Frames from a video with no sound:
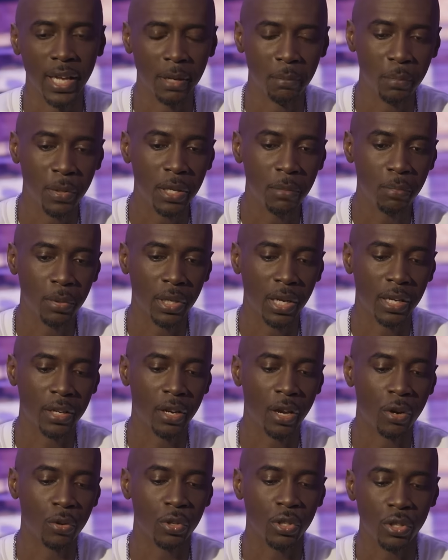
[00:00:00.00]
that people are
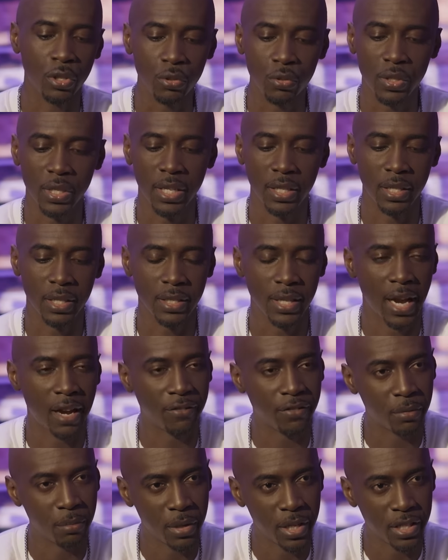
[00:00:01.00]
now using this
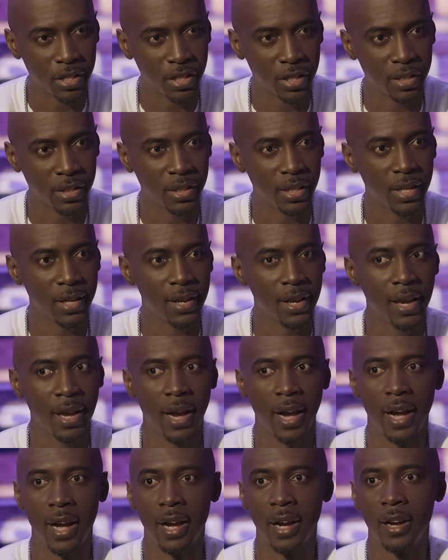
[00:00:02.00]
affirmation
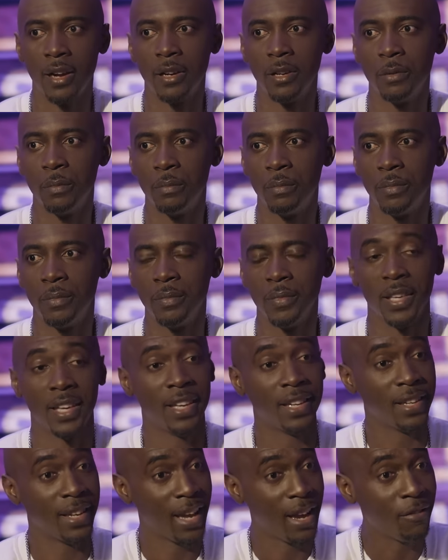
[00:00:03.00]

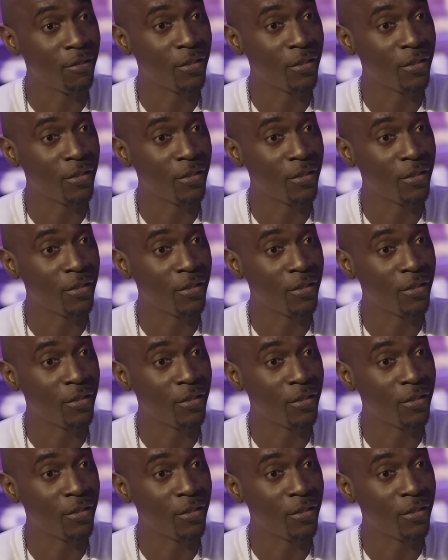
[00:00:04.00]
in their